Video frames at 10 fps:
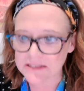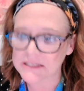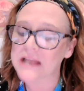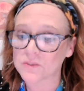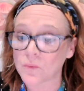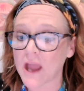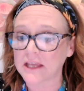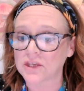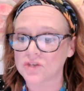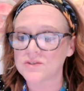And that's why,
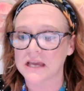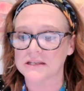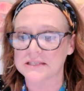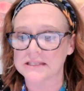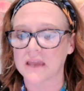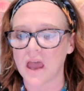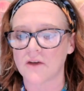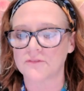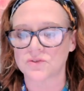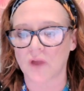like you said, it's a
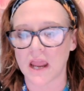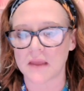gift, right?